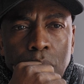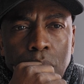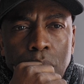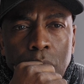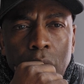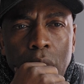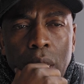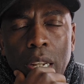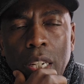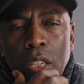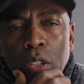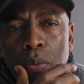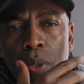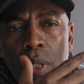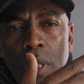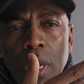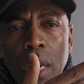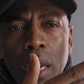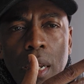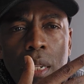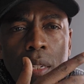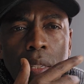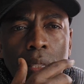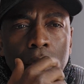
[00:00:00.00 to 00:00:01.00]
For yet we
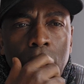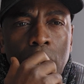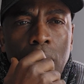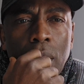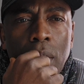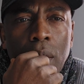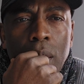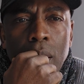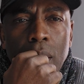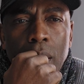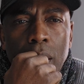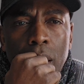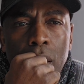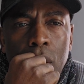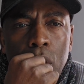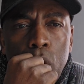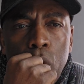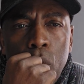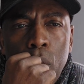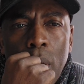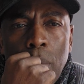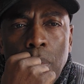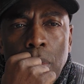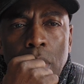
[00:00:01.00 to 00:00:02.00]
take it on and said, No
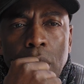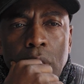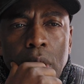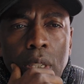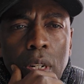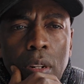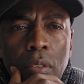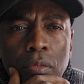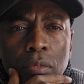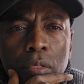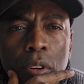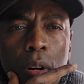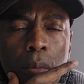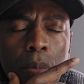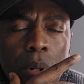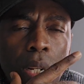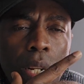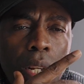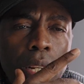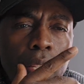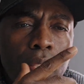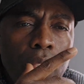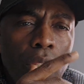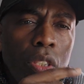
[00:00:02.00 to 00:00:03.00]
weapon shall form
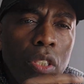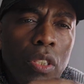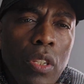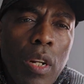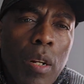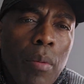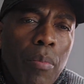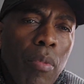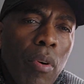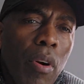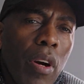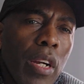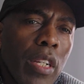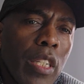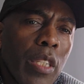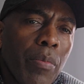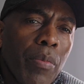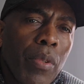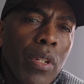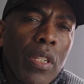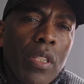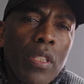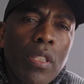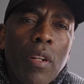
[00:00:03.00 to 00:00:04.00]
against us shall
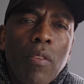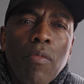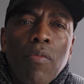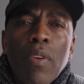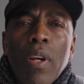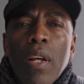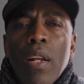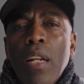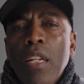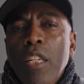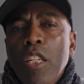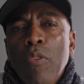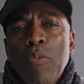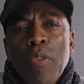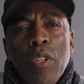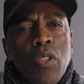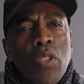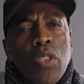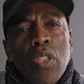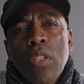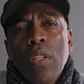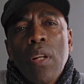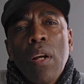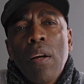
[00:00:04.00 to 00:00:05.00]
prosper, and stuff like that. And we
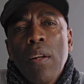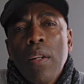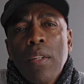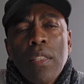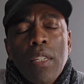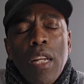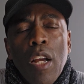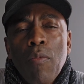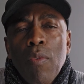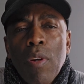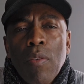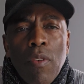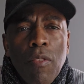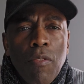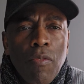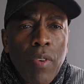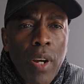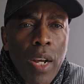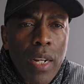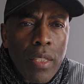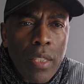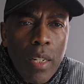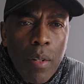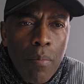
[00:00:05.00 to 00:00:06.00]
use it all the time when we're
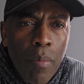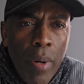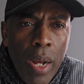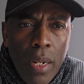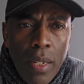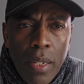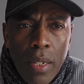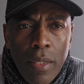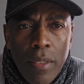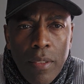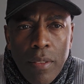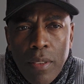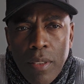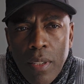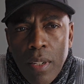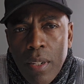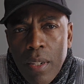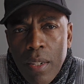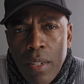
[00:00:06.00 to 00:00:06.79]
fighting battles.